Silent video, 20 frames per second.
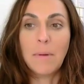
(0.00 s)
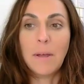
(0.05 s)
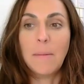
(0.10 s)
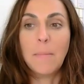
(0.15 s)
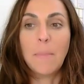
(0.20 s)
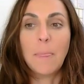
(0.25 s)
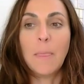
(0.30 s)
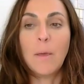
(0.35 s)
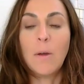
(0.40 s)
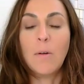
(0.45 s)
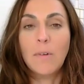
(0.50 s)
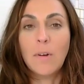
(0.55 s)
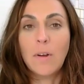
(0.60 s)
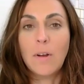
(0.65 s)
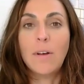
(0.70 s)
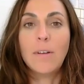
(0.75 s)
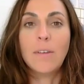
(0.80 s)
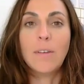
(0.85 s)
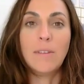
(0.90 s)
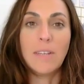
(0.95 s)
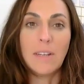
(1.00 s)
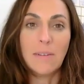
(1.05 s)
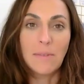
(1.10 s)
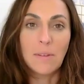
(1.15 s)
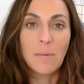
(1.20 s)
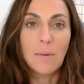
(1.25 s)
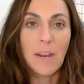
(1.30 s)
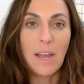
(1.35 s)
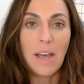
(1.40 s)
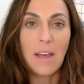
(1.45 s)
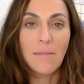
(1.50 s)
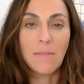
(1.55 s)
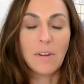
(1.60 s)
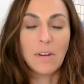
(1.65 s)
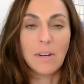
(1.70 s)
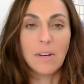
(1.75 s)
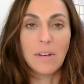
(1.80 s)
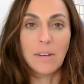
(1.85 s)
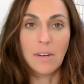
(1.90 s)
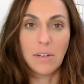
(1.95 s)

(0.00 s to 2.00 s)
But overall, you definitely want to have your,